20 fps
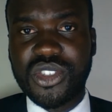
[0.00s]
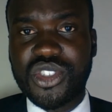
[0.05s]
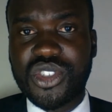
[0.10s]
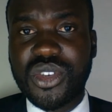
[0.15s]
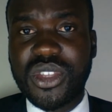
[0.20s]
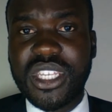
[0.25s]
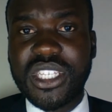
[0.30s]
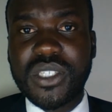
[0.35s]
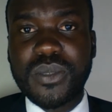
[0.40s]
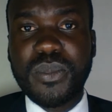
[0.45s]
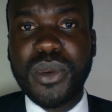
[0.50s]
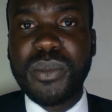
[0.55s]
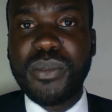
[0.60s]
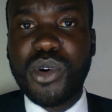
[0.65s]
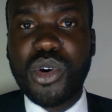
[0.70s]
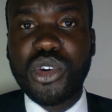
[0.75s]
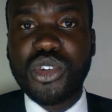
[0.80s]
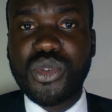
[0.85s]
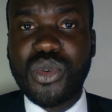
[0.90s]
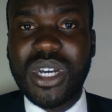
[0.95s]
So the Supreme
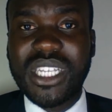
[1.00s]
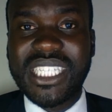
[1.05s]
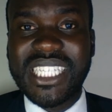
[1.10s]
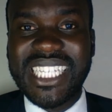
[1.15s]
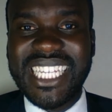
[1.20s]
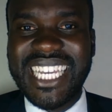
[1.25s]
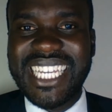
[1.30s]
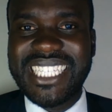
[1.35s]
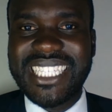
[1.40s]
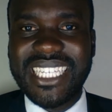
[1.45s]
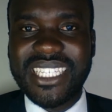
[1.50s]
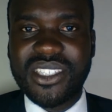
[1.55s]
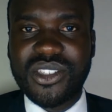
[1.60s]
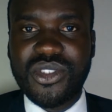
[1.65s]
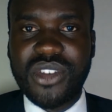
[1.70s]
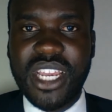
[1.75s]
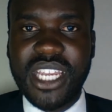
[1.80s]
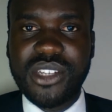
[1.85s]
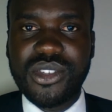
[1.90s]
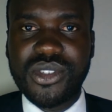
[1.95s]
Court was in essence
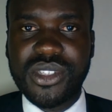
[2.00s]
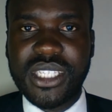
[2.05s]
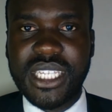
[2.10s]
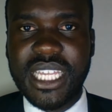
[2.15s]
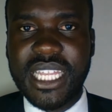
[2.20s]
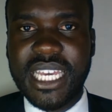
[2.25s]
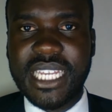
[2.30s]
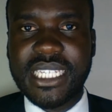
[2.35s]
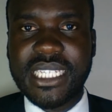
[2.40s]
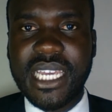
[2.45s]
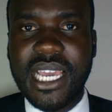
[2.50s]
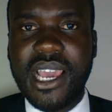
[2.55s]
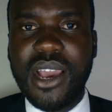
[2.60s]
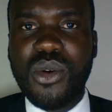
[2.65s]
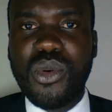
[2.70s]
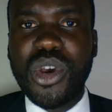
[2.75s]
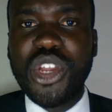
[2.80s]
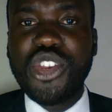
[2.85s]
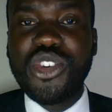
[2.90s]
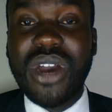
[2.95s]
trying to say that
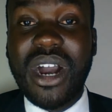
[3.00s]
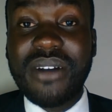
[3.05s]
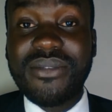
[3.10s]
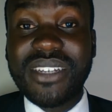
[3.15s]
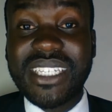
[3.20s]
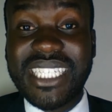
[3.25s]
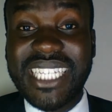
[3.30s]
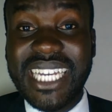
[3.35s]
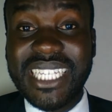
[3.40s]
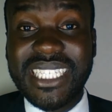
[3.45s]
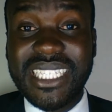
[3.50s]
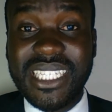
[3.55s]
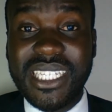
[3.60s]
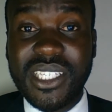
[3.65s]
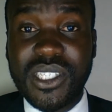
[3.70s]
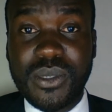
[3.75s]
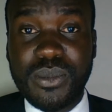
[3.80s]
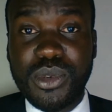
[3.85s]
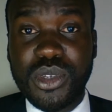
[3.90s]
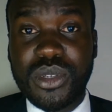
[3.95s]
when you have a tax
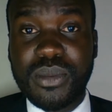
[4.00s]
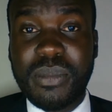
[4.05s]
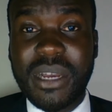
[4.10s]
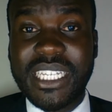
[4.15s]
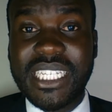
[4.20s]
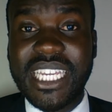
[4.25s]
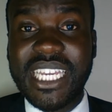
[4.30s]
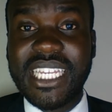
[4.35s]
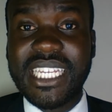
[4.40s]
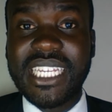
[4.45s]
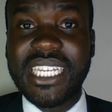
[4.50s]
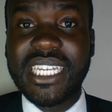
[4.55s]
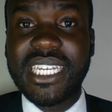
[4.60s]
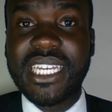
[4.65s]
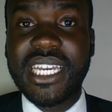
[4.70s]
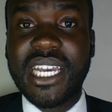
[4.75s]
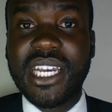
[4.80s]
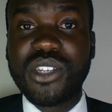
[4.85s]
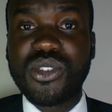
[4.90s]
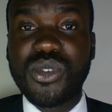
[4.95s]
dispute
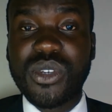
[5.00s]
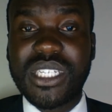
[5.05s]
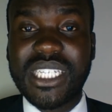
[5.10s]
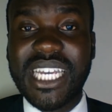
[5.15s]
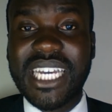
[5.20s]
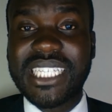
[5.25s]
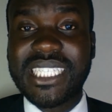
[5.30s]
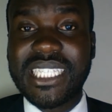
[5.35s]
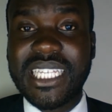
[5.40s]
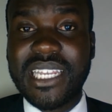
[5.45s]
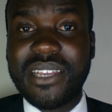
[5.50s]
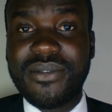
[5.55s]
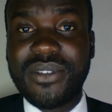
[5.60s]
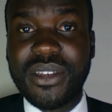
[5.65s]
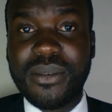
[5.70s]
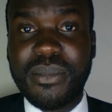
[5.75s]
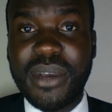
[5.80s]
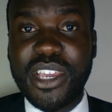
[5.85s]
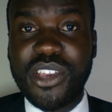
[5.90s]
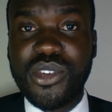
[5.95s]
pertaining to a tax
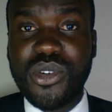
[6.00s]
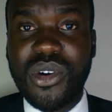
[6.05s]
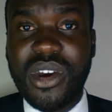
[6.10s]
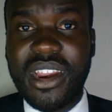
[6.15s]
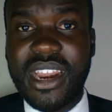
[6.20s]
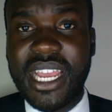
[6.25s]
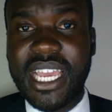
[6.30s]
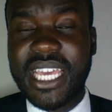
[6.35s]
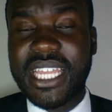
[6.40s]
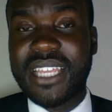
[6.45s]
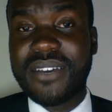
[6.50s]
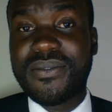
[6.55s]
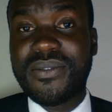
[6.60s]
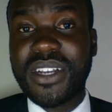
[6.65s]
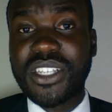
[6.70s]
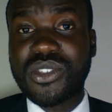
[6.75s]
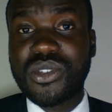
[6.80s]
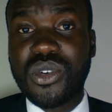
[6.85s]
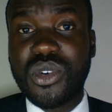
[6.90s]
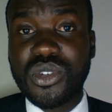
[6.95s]
levied by URA, the
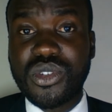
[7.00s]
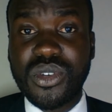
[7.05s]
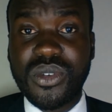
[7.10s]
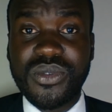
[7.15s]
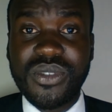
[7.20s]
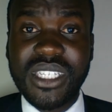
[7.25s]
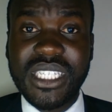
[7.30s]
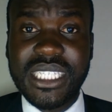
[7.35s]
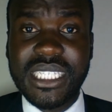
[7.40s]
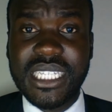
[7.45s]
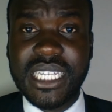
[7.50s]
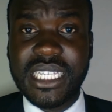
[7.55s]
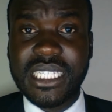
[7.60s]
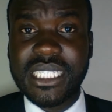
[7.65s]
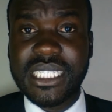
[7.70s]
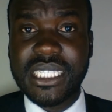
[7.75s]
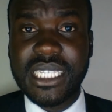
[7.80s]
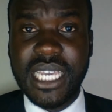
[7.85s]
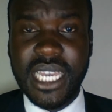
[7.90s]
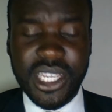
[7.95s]
first court of
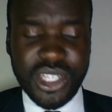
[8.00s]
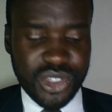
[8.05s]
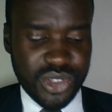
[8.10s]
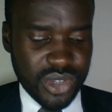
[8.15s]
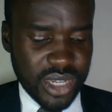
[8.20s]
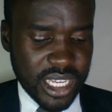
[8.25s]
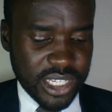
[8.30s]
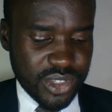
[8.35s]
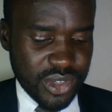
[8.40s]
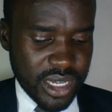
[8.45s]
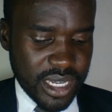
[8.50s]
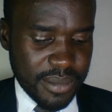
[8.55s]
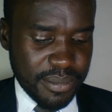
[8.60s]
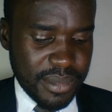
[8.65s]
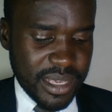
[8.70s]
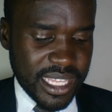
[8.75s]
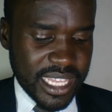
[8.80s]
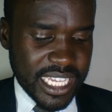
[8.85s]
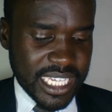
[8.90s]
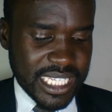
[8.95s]
instance should actually
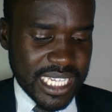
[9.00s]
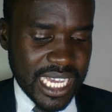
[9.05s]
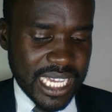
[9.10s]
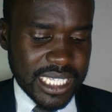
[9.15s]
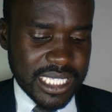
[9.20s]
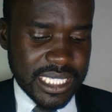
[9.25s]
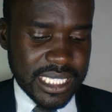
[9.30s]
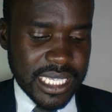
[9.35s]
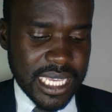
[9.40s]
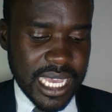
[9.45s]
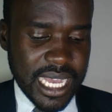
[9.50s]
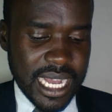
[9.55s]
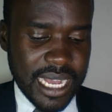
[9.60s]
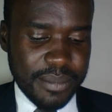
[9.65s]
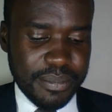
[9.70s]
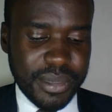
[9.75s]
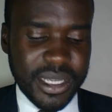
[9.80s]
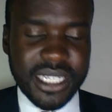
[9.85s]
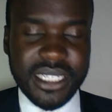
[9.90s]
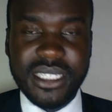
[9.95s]
be the Tax
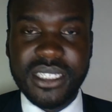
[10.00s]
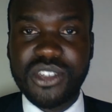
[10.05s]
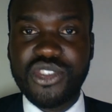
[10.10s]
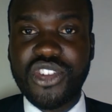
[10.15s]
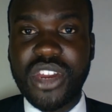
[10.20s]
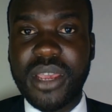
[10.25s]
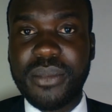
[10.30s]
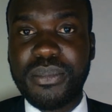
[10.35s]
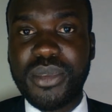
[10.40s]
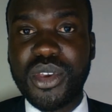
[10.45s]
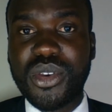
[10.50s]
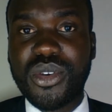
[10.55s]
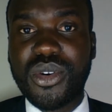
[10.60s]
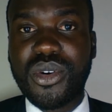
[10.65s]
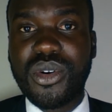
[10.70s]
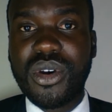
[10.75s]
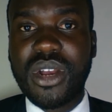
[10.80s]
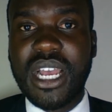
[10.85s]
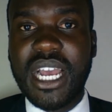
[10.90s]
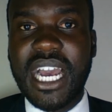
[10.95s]
Appeals
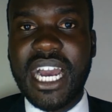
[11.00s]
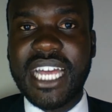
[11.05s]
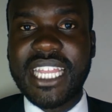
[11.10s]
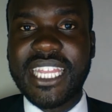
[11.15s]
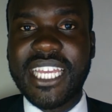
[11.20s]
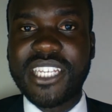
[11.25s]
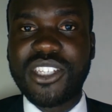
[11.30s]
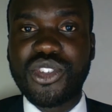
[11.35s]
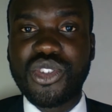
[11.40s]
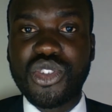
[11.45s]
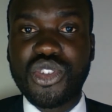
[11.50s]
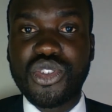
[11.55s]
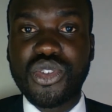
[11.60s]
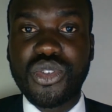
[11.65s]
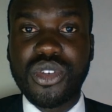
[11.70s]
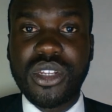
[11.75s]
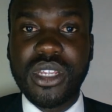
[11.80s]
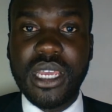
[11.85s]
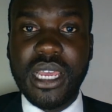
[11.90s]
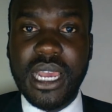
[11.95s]
Tribunal, and that you
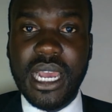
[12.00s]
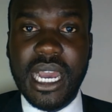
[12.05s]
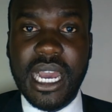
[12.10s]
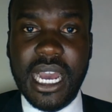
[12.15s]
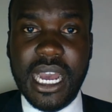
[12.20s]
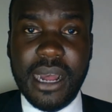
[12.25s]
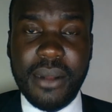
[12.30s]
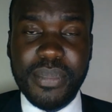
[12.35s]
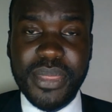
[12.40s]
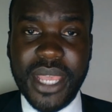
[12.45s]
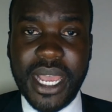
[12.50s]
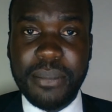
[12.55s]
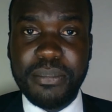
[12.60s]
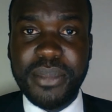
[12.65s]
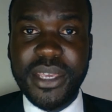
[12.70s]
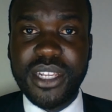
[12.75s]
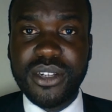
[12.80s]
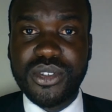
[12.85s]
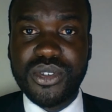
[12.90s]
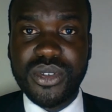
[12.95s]
should
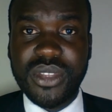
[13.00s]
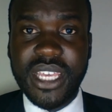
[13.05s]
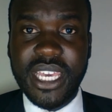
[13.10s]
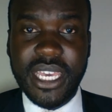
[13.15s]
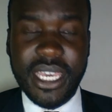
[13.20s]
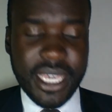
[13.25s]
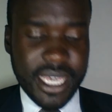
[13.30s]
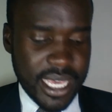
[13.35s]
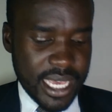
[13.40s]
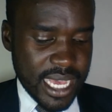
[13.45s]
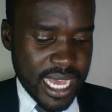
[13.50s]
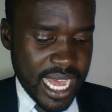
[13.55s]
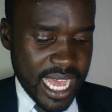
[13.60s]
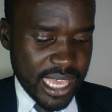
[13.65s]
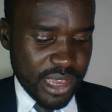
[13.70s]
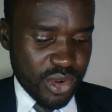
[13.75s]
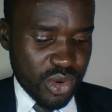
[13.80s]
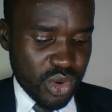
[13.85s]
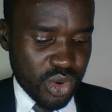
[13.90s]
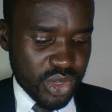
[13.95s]
appeal to the
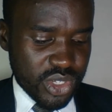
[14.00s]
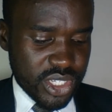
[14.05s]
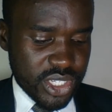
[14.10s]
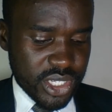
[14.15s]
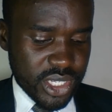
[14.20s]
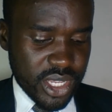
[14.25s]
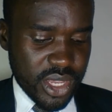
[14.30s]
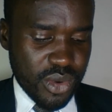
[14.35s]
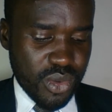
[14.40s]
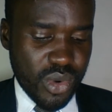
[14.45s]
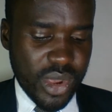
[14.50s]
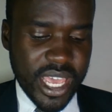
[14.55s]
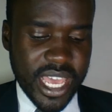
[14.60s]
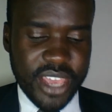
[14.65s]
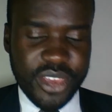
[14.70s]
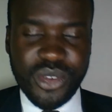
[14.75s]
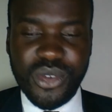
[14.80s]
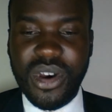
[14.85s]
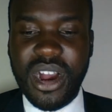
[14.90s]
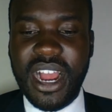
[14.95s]
High Court where
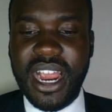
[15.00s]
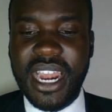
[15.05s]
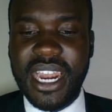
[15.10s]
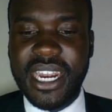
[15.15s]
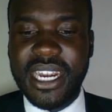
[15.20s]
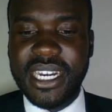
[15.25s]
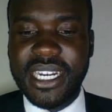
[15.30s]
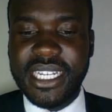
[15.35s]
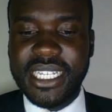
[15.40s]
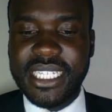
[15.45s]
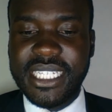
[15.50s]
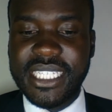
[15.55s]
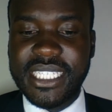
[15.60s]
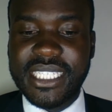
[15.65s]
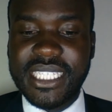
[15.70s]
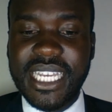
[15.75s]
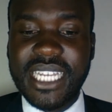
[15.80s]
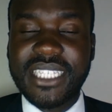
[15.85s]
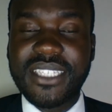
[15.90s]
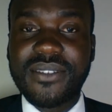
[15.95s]
you are
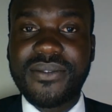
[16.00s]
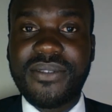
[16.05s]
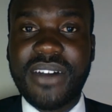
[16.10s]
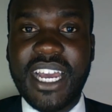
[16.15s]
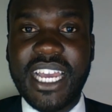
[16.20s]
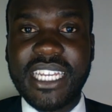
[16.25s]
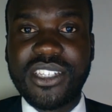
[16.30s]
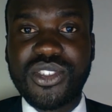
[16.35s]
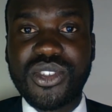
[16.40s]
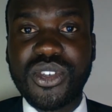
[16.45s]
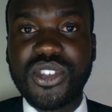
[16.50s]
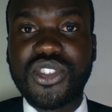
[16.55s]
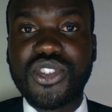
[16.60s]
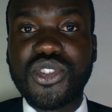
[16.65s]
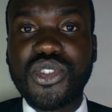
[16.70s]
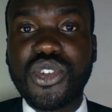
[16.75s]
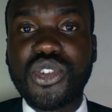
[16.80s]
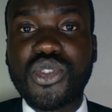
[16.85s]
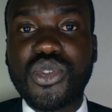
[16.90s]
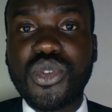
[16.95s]
dissatisfied. So it's
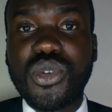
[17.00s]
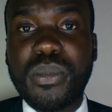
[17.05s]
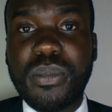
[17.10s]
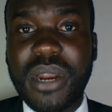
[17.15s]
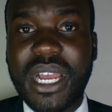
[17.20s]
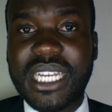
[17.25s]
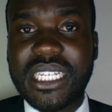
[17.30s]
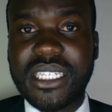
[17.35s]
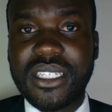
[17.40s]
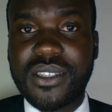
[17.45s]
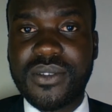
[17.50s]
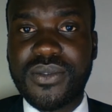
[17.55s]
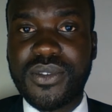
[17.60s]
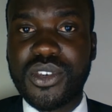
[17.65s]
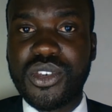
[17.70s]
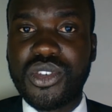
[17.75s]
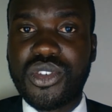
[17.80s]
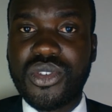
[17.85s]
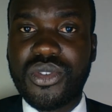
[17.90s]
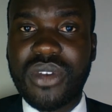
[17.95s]
not good practice
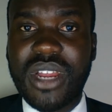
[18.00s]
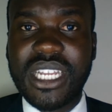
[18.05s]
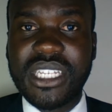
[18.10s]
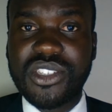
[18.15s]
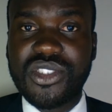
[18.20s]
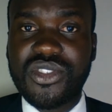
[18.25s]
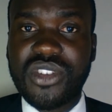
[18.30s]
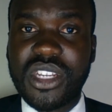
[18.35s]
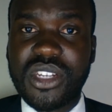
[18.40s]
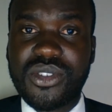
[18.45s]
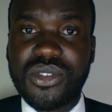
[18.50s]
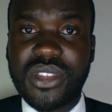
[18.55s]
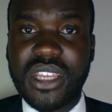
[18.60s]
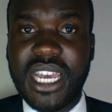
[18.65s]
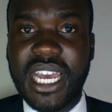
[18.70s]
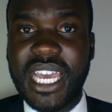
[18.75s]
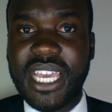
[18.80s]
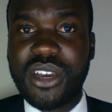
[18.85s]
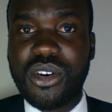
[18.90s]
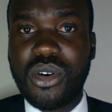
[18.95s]
for you to run straight to the
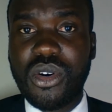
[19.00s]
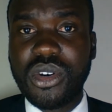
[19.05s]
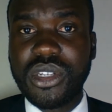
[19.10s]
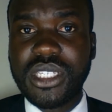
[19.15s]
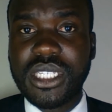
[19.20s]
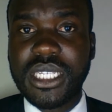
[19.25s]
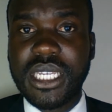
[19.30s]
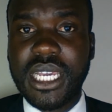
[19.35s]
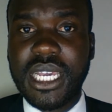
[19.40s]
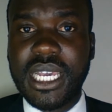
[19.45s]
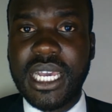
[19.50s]
High Court.